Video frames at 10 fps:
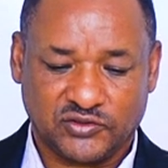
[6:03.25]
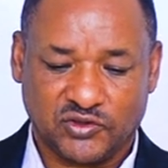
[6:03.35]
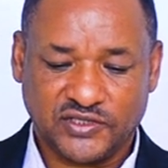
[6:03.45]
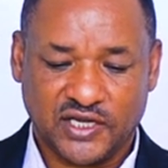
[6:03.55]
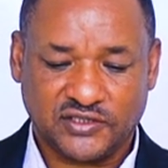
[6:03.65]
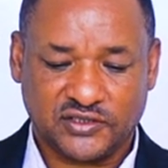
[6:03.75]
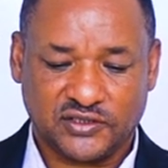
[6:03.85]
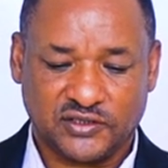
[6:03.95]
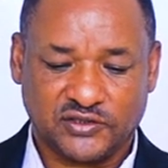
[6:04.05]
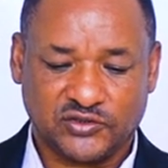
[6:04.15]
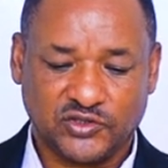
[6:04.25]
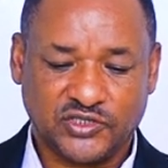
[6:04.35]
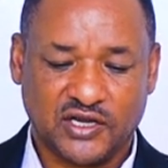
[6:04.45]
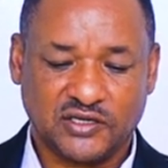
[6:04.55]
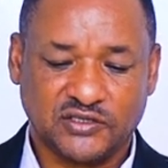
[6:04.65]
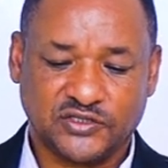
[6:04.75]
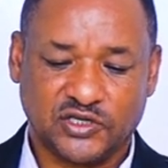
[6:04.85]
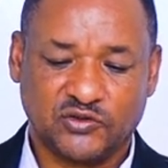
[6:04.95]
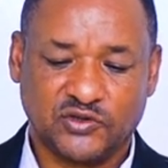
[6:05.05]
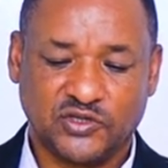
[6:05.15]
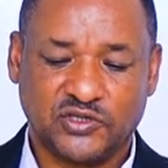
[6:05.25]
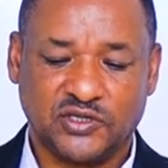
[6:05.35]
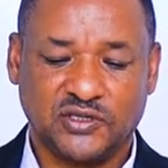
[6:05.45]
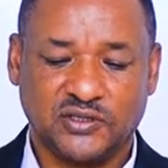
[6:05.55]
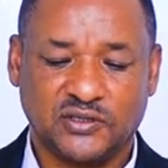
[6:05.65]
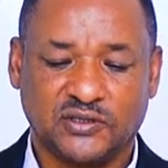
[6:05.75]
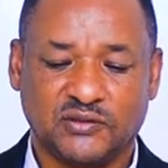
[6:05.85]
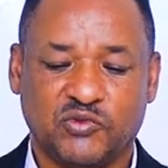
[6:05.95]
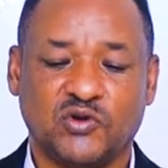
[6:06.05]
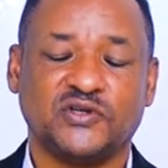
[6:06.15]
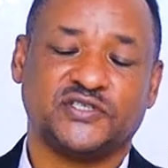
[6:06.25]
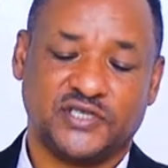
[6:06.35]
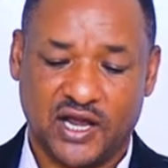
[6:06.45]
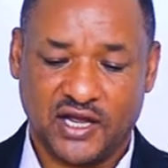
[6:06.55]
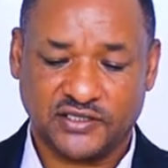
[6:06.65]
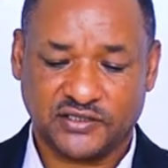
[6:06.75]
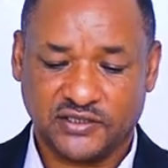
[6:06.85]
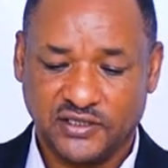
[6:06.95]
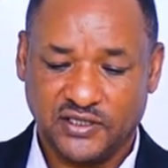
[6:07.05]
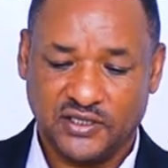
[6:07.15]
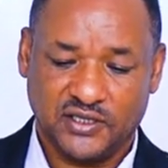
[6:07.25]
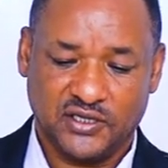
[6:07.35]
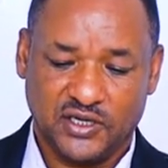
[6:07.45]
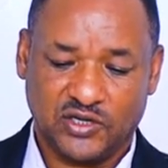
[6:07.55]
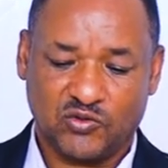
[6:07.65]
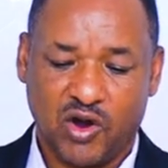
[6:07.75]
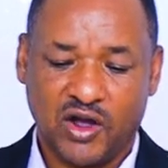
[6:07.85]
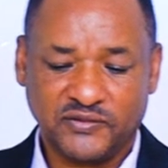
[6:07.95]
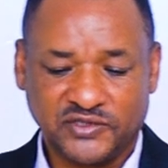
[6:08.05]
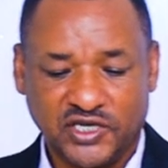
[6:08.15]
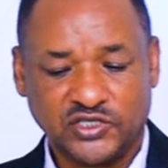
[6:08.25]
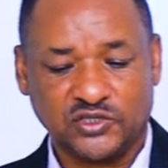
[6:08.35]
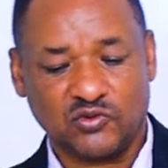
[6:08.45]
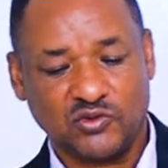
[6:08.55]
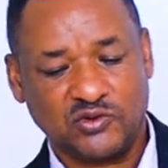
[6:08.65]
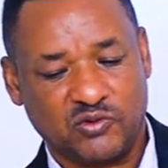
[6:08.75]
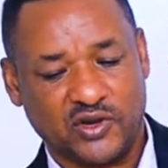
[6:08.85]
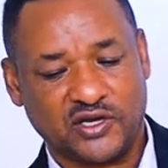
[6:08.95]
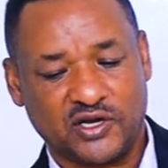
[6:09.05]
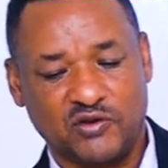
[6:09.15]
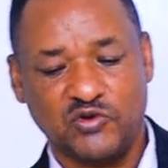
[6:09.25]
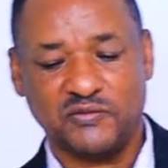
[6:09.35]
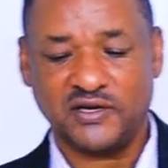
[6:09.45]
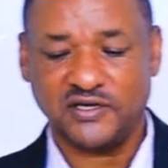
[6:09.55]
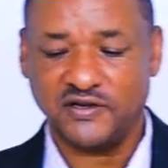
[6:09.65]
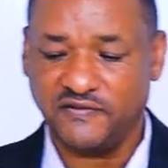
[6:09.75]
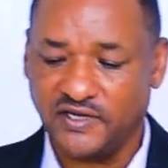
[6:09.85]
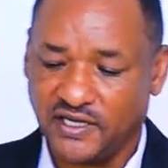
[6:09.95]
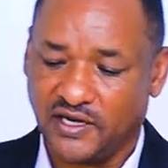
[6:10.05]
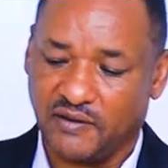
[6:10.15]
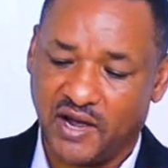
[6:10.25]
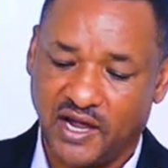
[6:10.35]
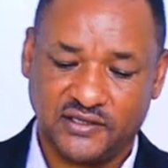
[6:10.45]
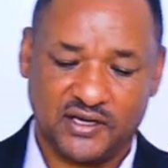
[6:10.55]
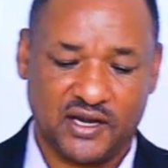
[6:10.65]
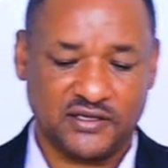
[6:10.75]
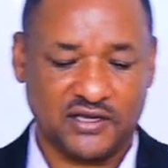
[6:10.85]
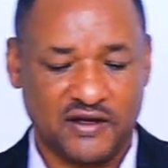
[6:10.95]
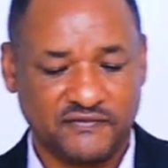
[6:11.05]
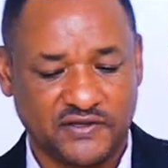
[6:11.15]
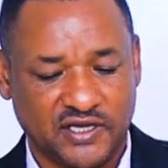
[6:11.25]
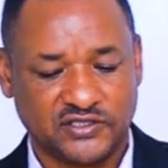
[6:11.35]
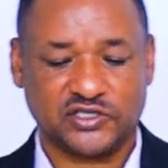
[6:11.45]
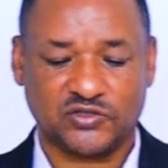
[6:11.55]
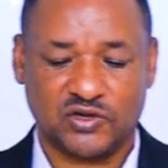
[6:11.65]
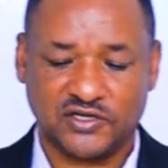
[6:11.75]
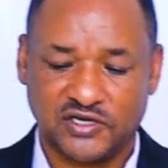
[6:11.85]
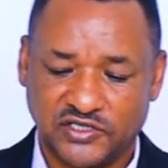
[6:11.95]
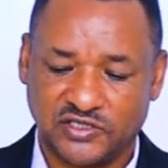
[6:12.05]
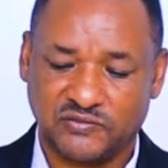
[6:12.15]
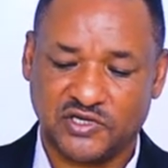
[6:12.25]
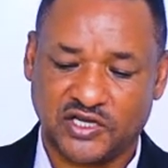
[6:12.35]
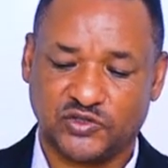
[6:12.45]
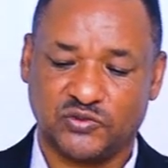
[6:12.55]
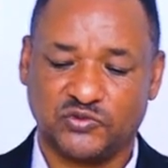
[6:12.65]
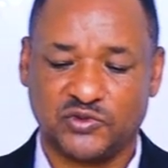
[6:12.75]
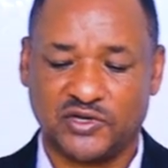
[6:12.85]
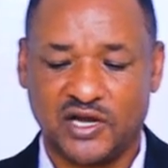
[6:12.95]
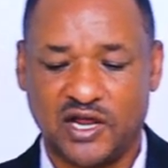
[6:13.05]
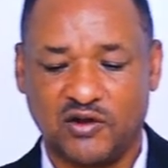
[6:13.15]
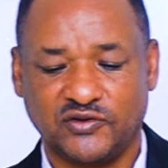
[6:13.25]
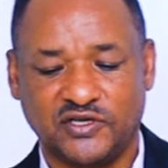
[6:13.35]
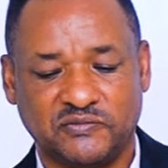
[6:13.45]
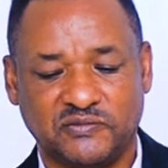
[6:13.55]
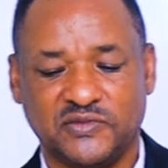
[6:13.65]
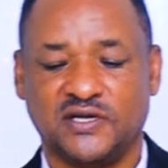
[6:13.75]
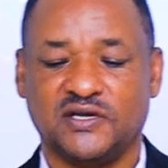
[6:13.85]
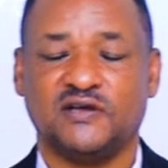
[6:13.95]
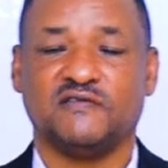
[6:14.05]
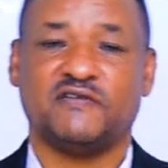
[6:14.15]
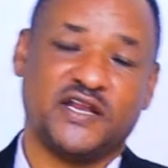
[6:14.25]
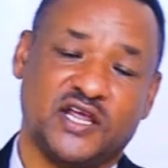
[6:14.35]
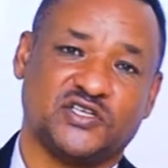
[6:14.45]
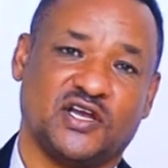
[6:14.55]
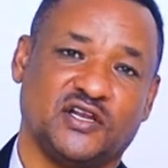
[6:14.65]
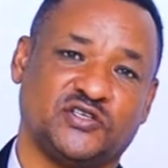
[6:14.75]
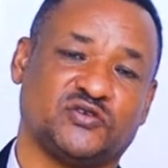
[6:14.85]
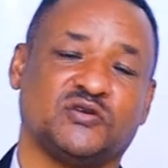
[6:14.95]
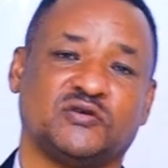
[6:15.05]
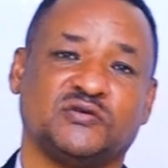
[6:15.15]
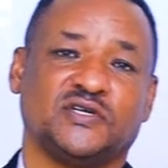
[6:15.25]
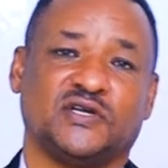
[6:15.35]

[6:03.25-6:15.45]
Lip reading: that social security policy has a cohabitation rule where a woman living in a man and having a sexual relation is assumed to rely on him financially. So